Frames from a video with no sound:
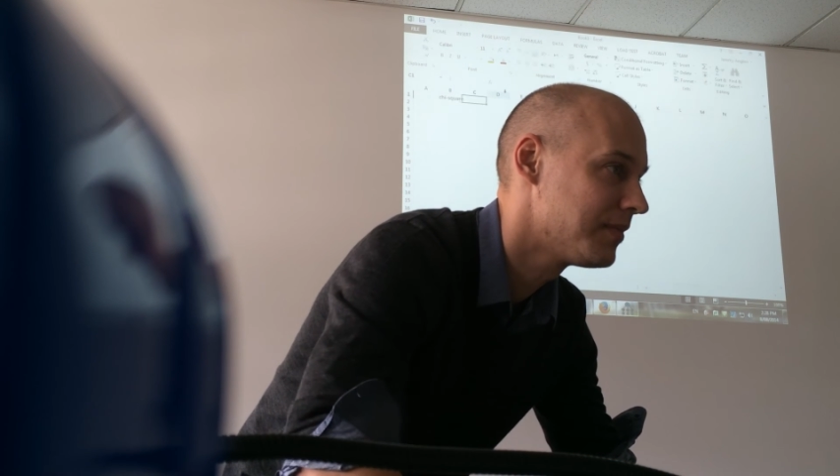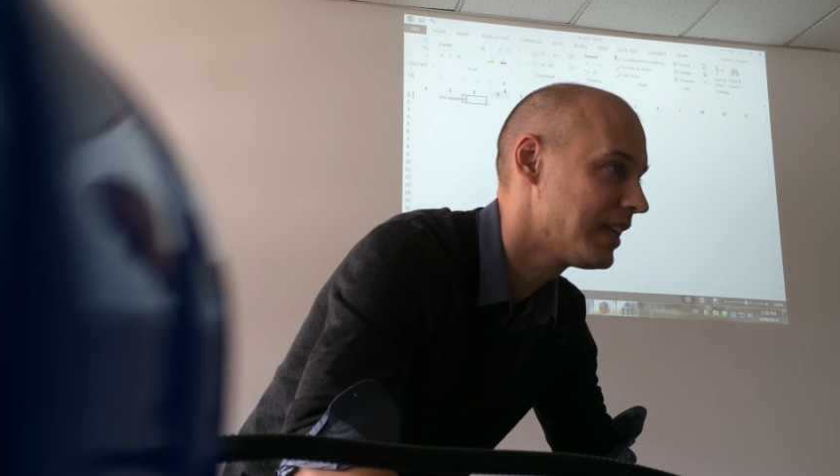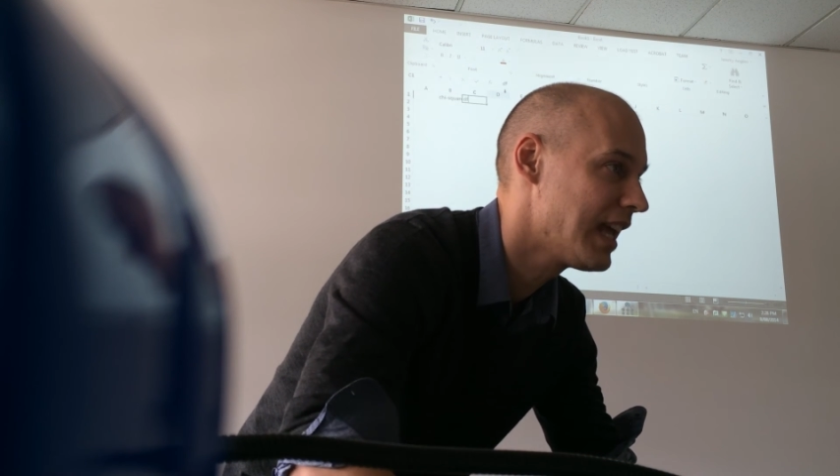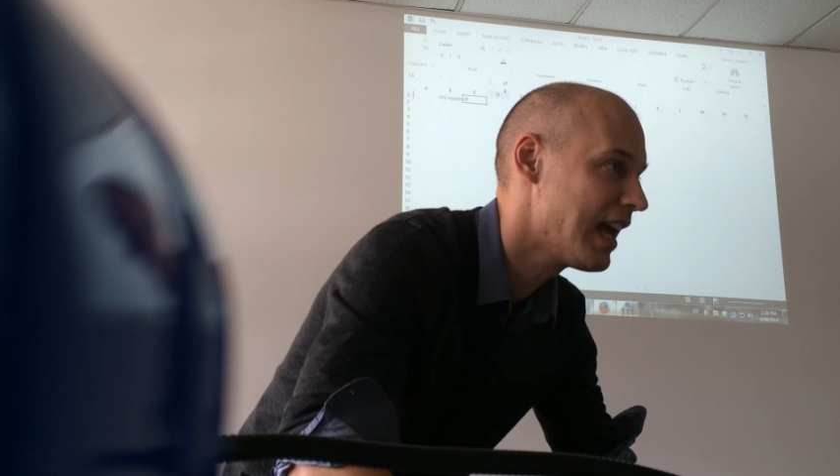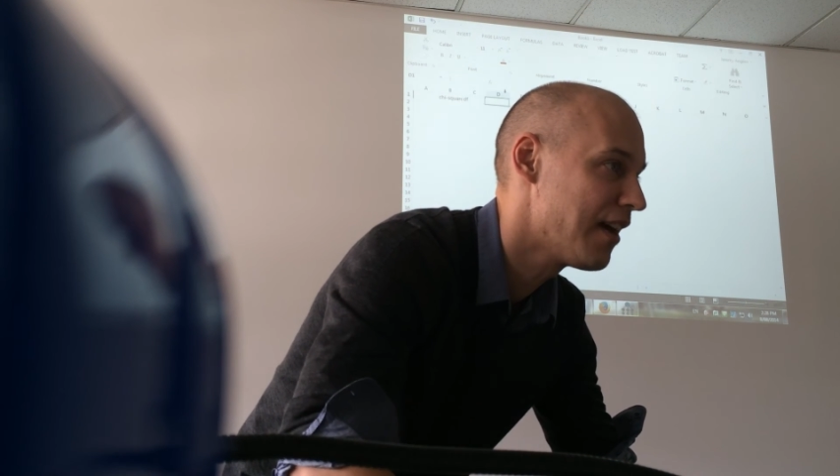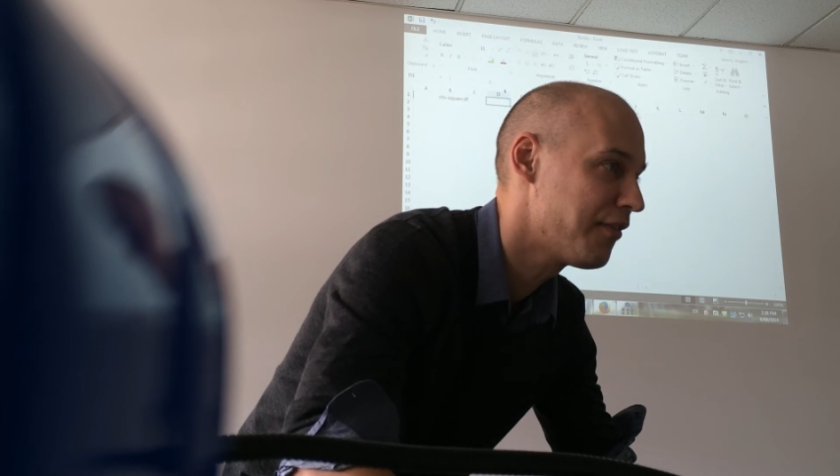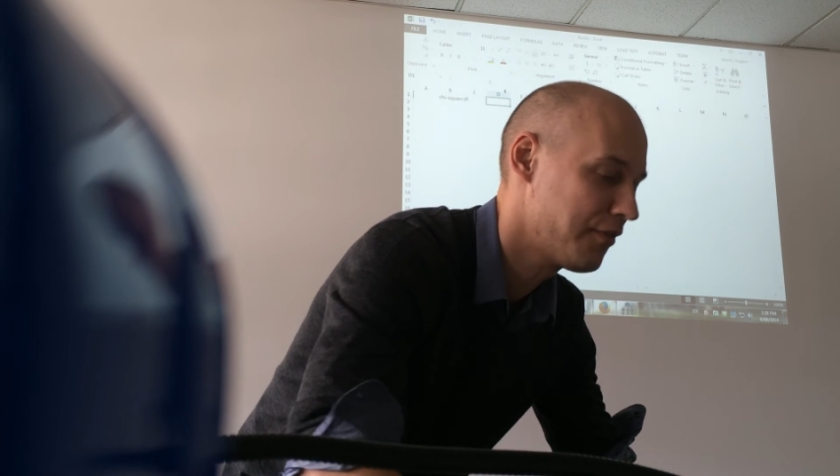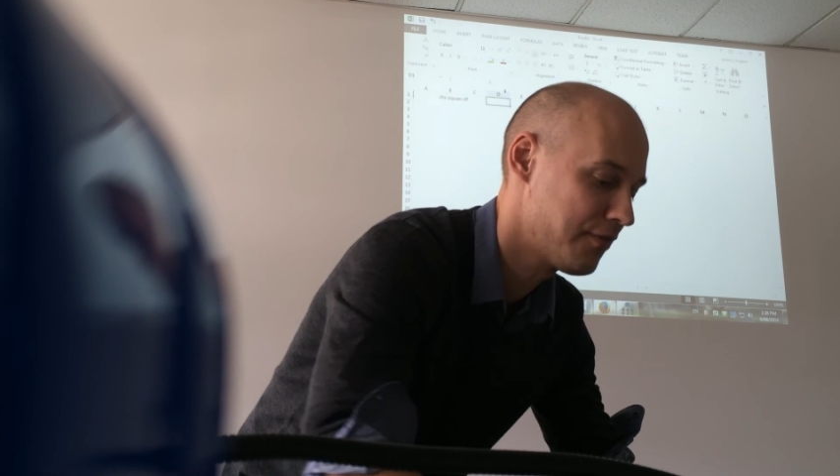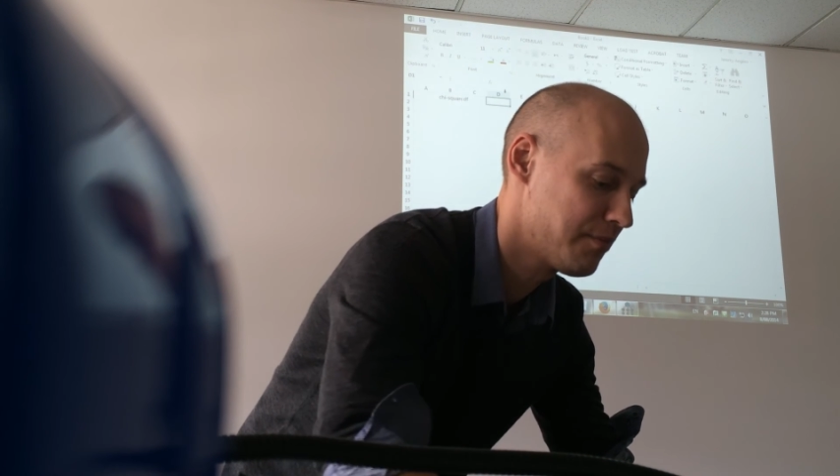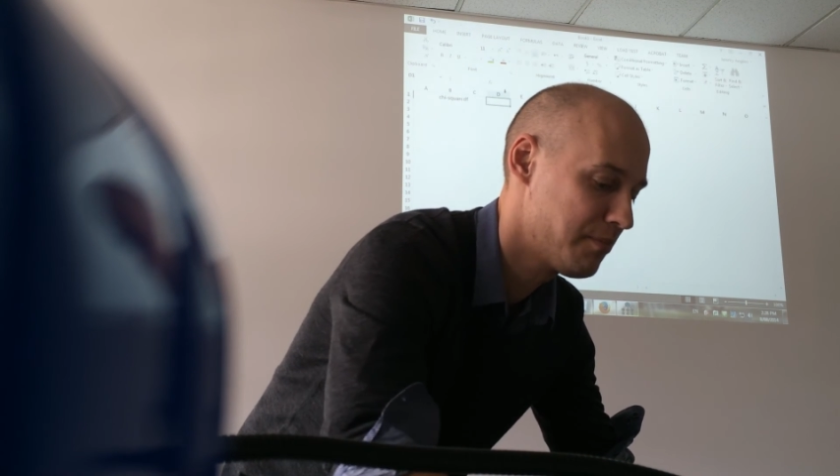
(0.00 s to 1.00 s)
DF,
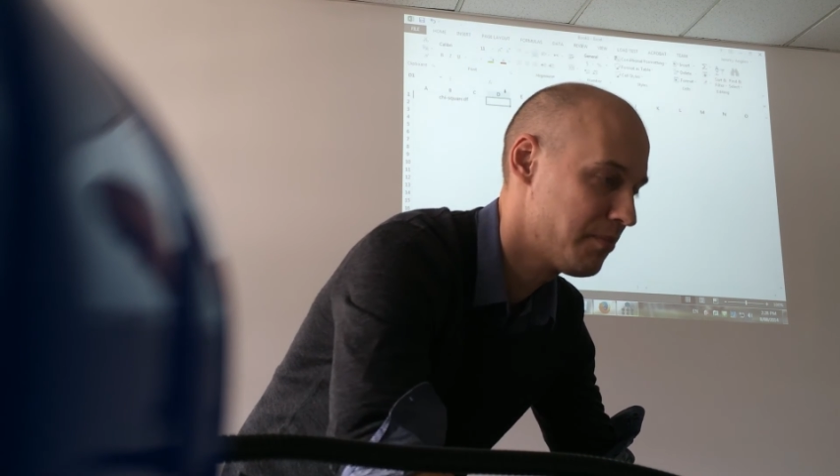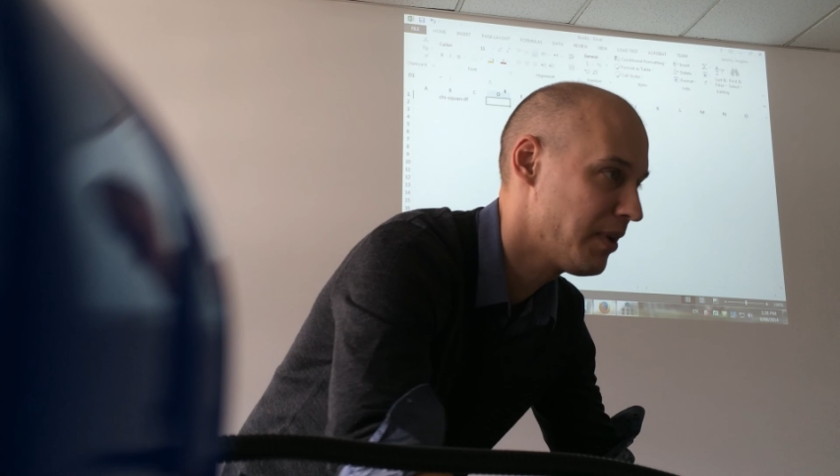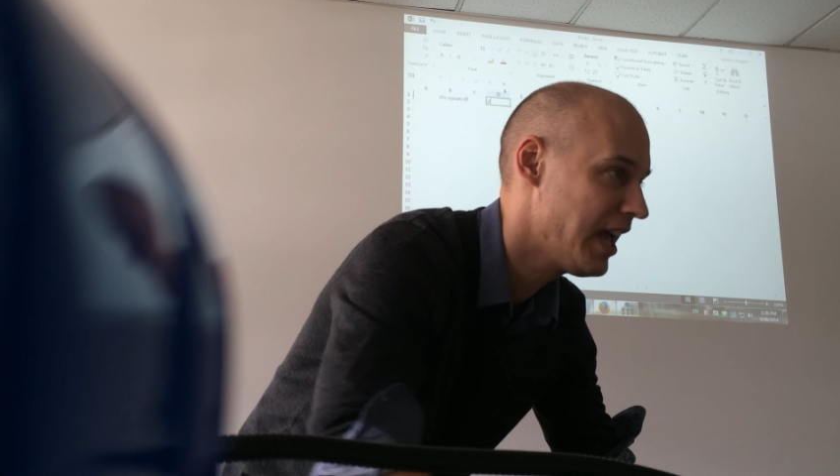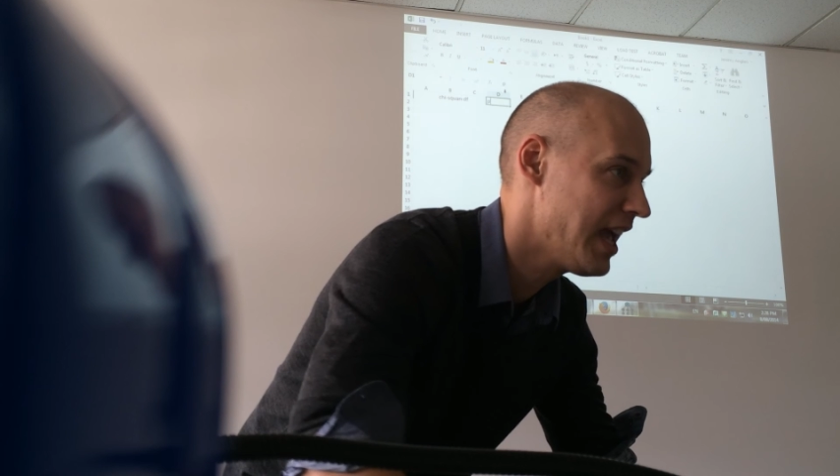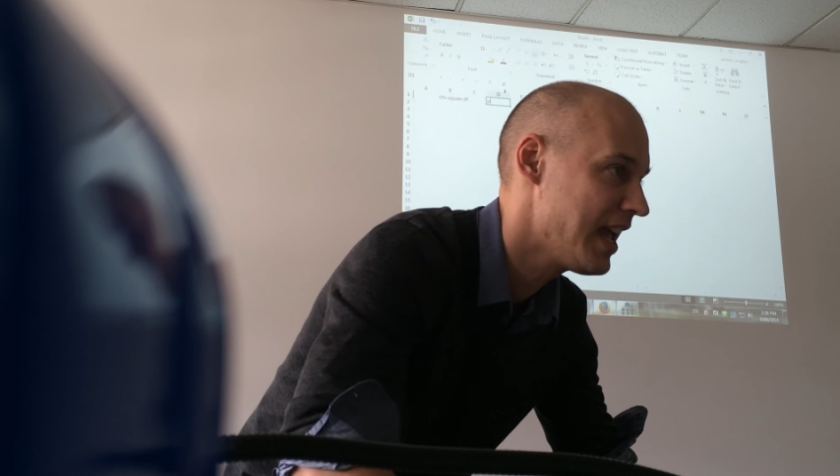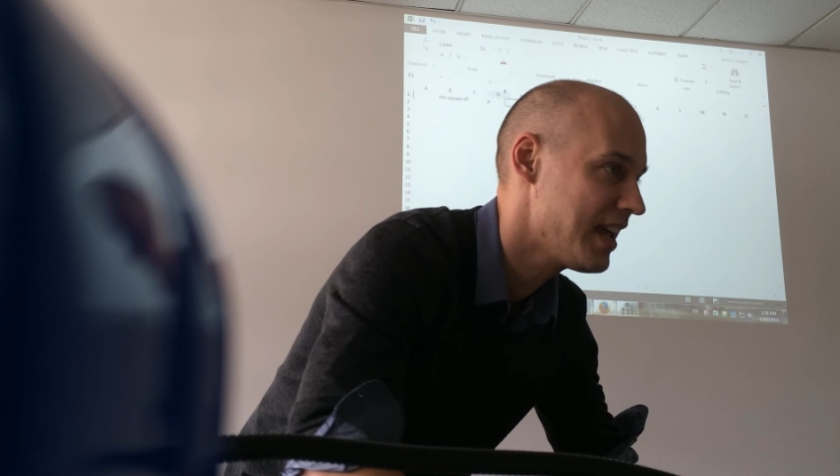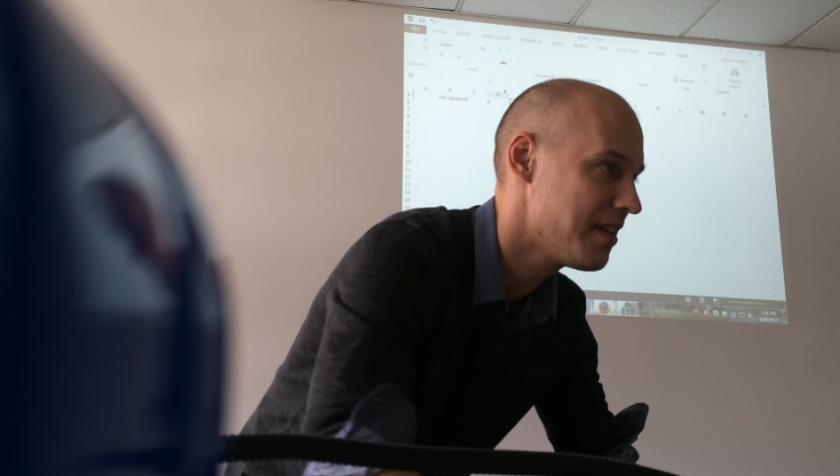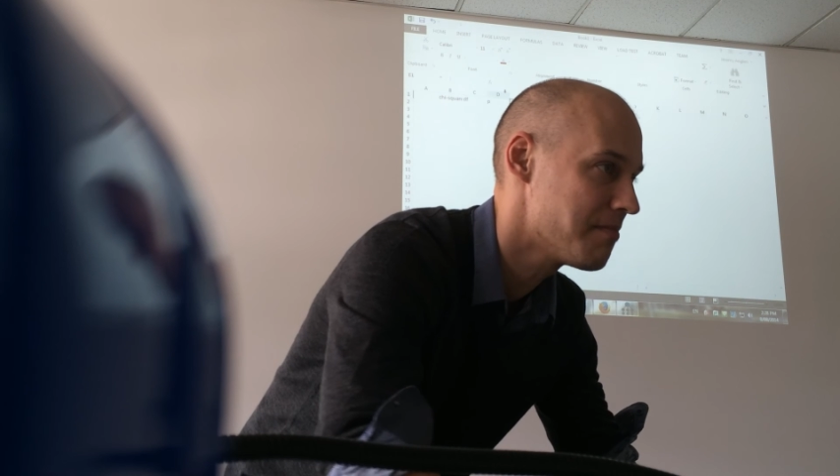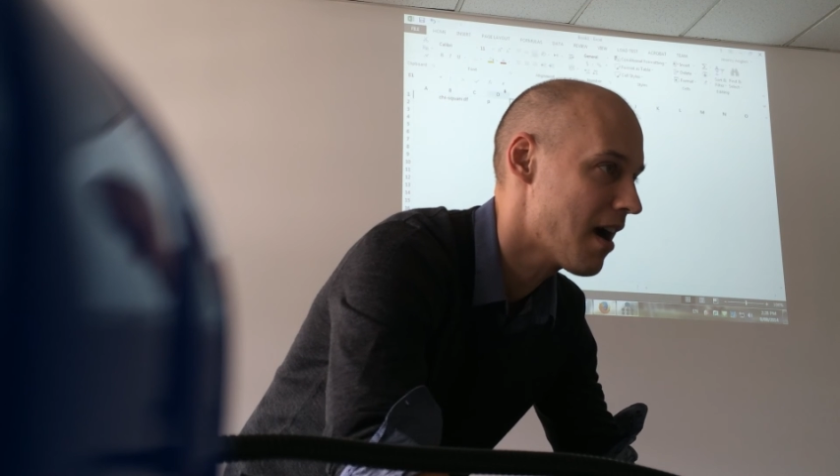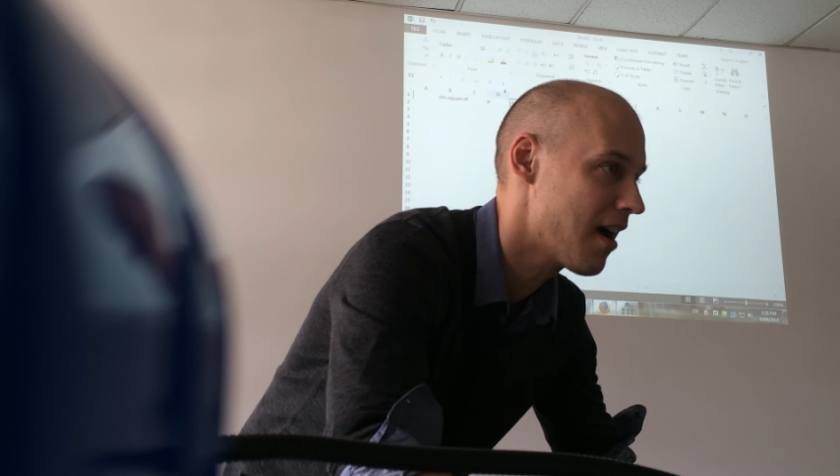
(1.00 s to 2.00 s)
P,